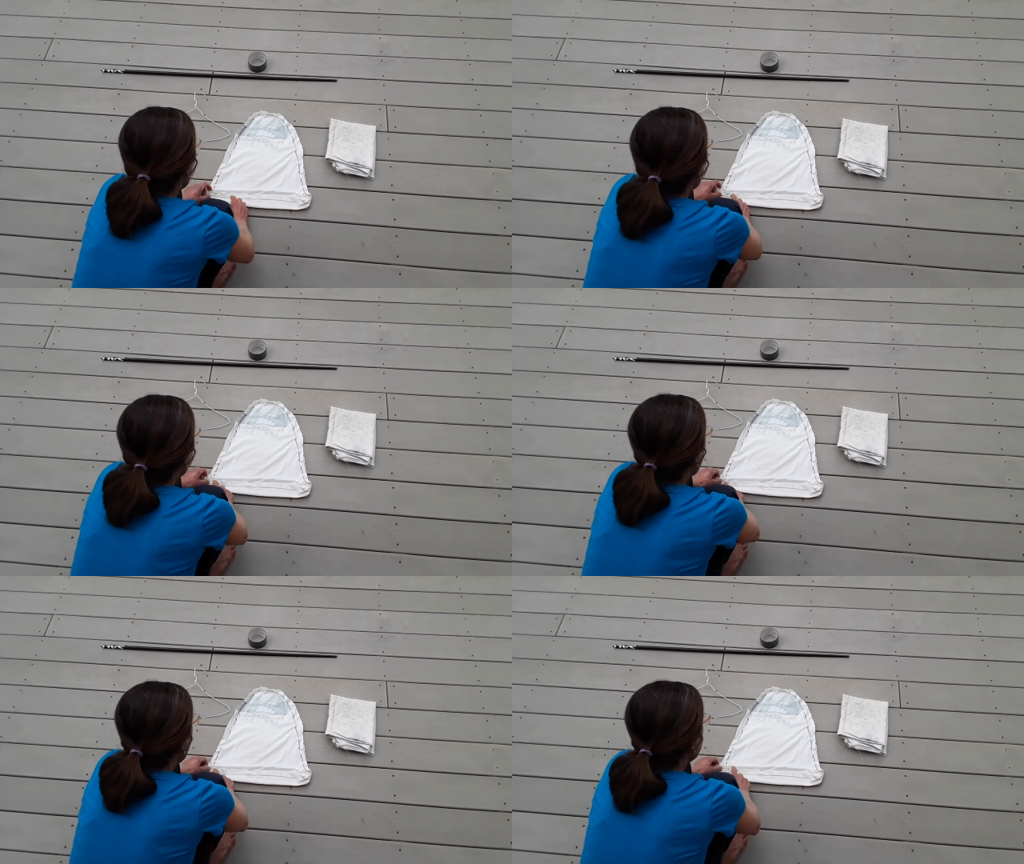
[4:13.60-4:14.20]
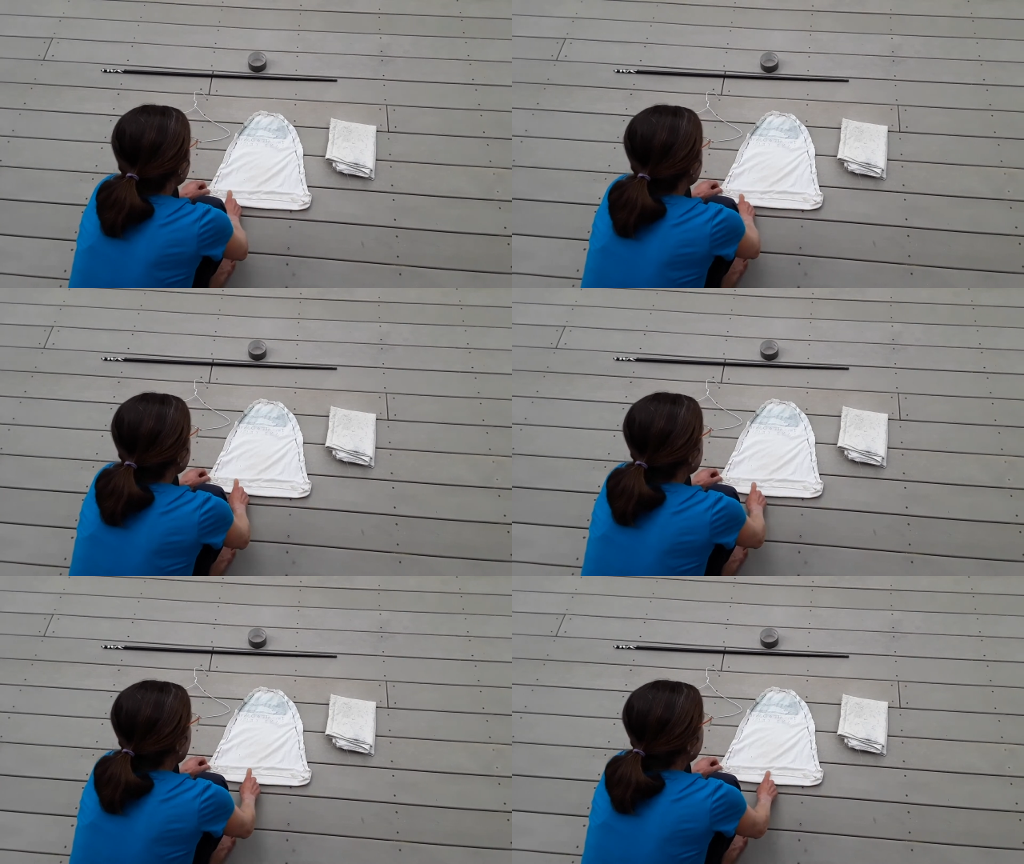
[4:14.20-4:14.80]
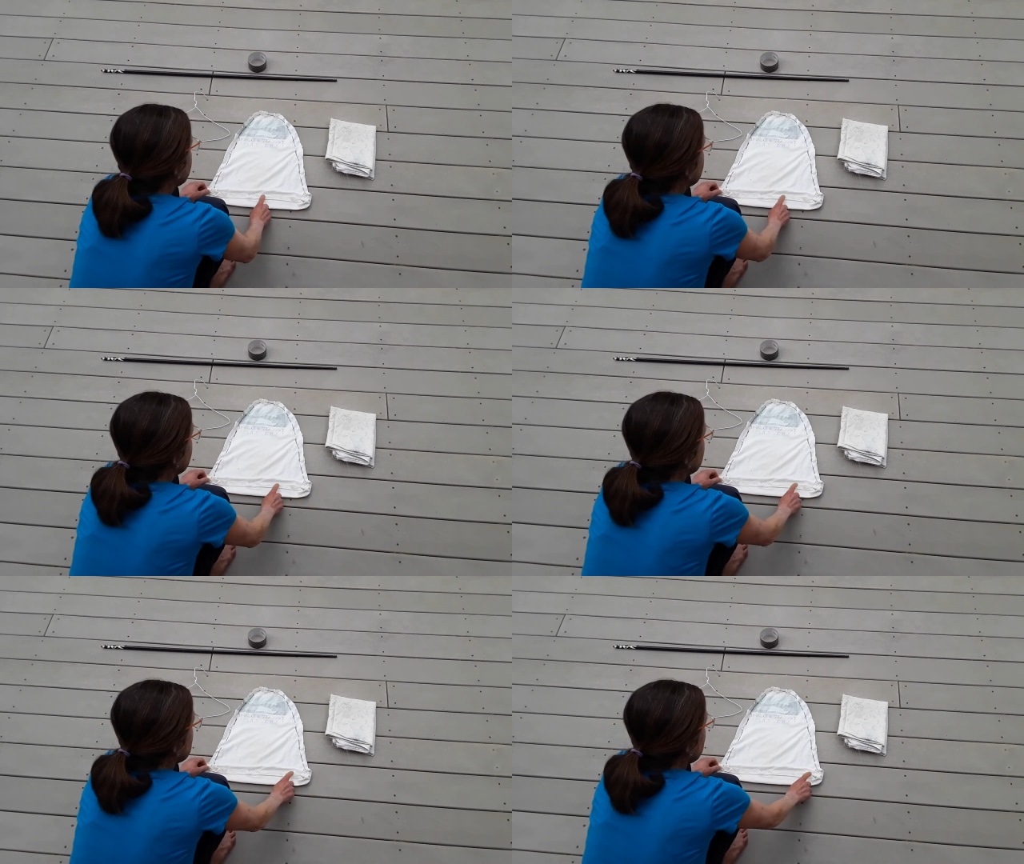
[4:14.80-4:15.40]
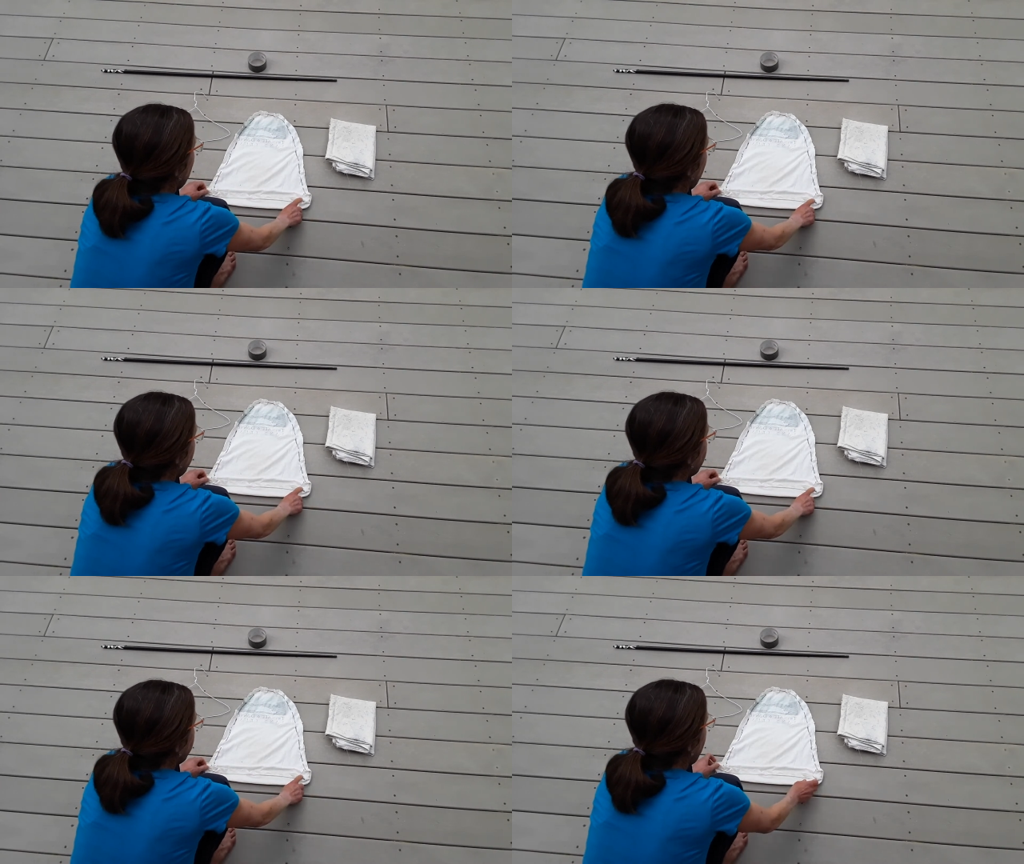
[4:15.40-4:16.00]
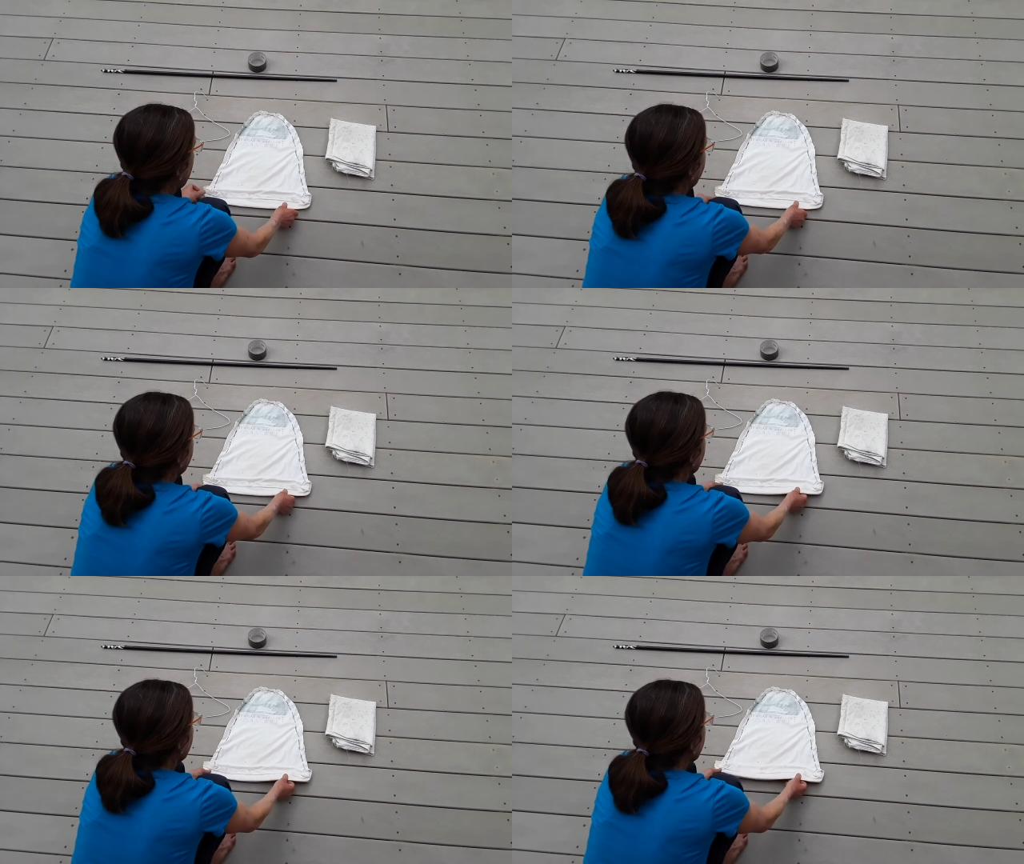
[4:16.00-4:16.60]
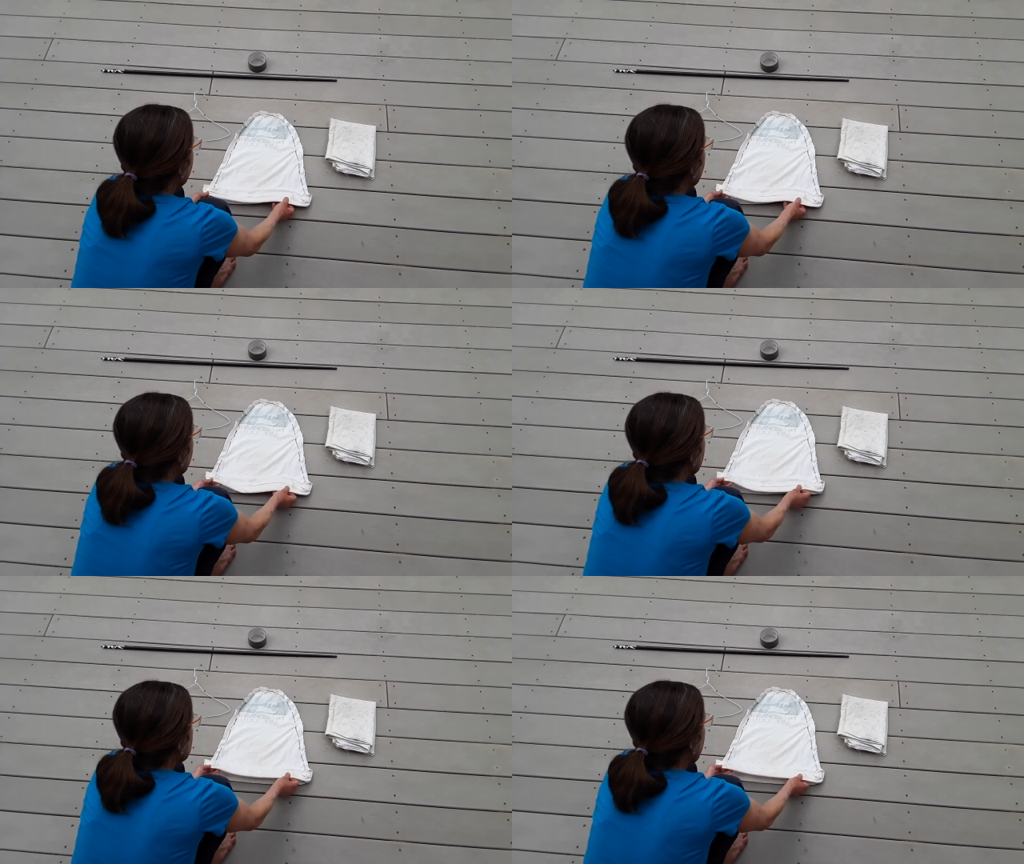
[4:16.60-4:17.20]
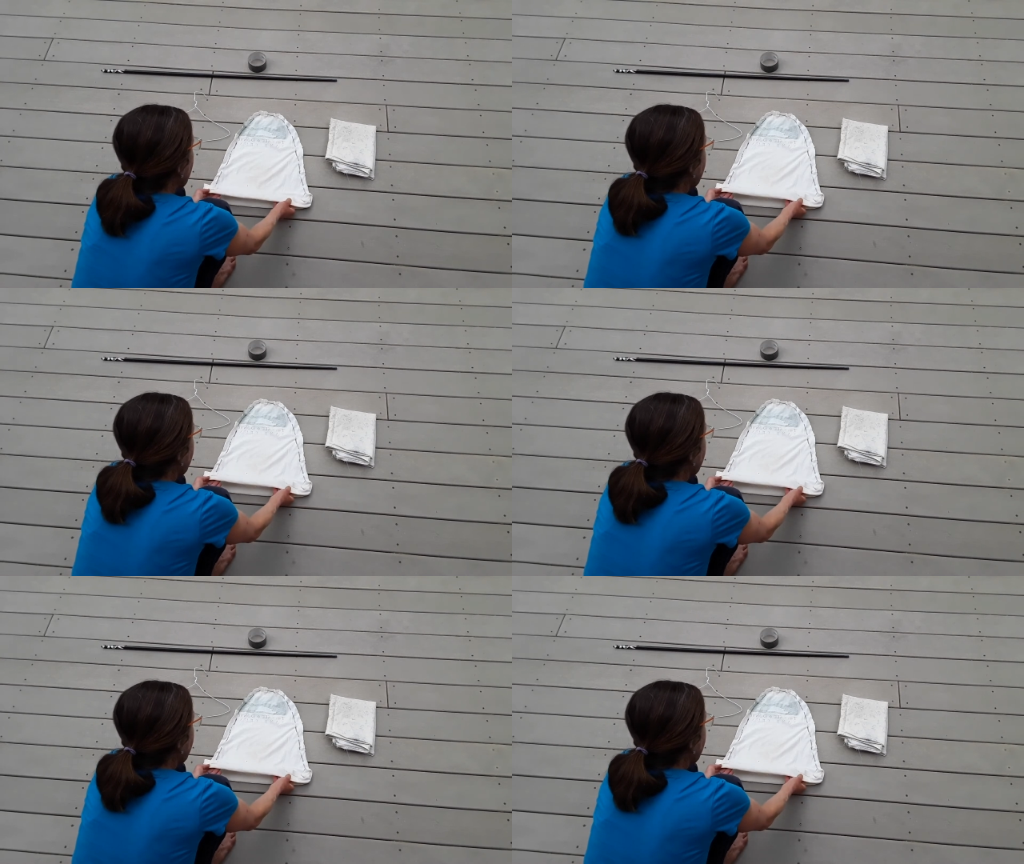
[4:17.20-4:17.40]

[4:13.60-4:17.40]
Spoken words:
Nobody's mouth can be seen.